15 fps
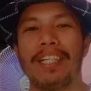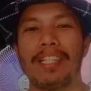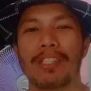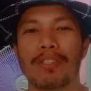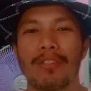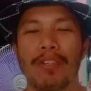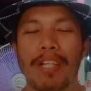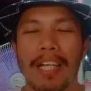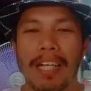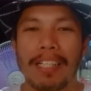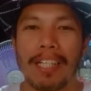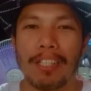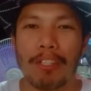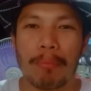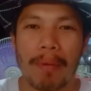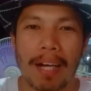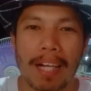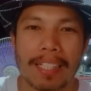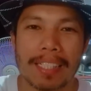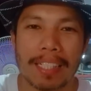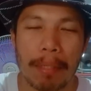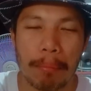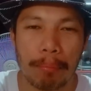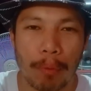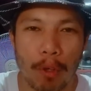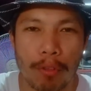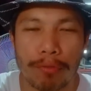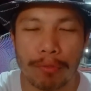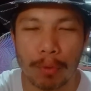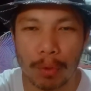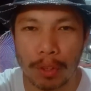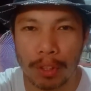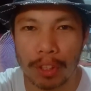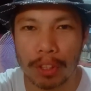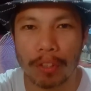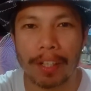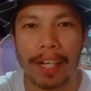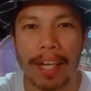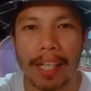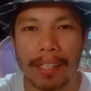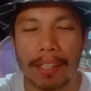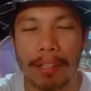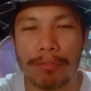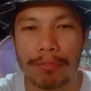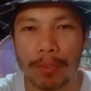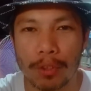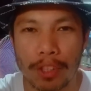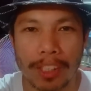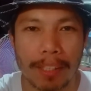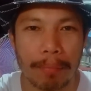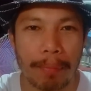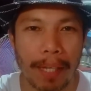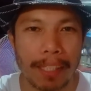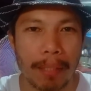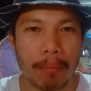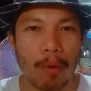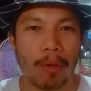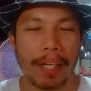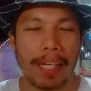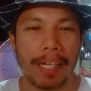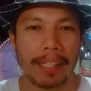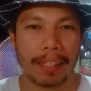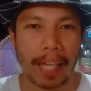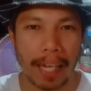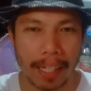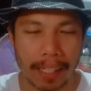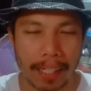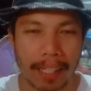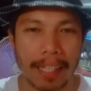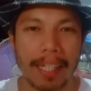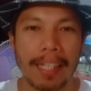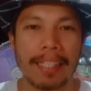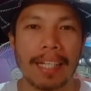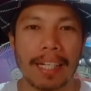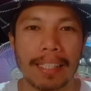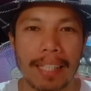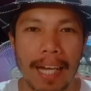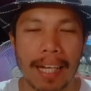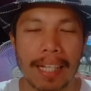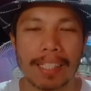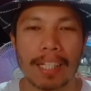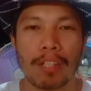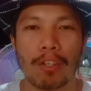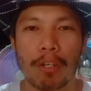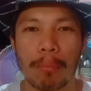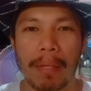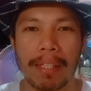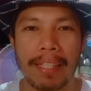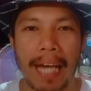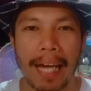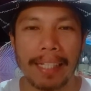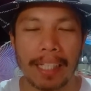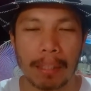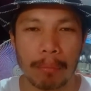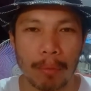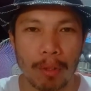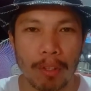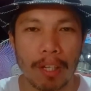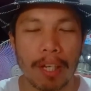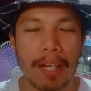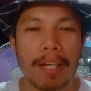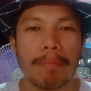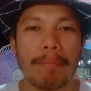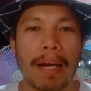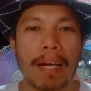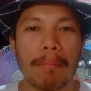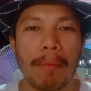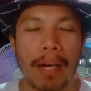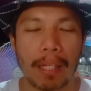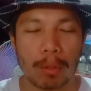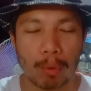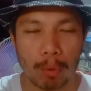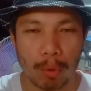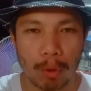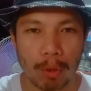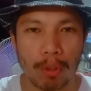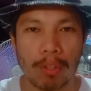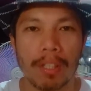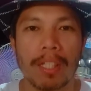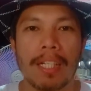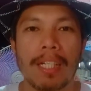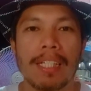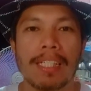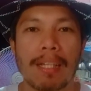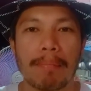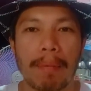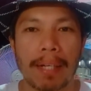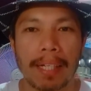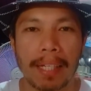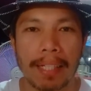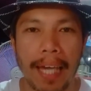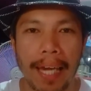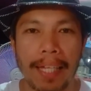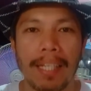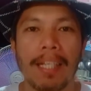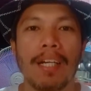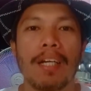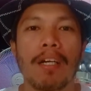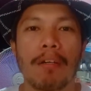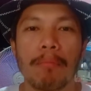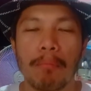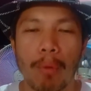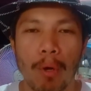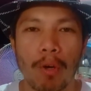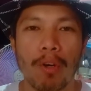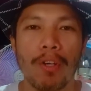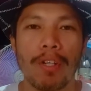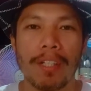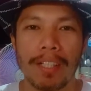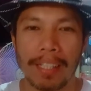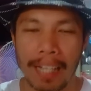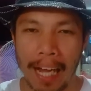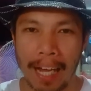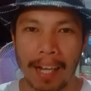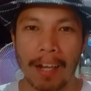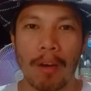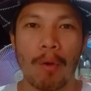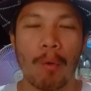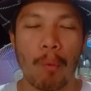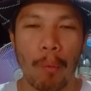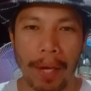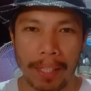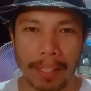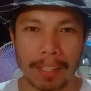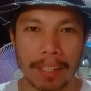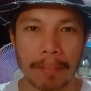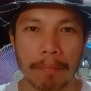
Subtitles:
So, yan yung mga simple foods or healthy foods na pwede mong i-take, idagdag sa normal diet mo para makatulong sa pag-gain mo ng weight.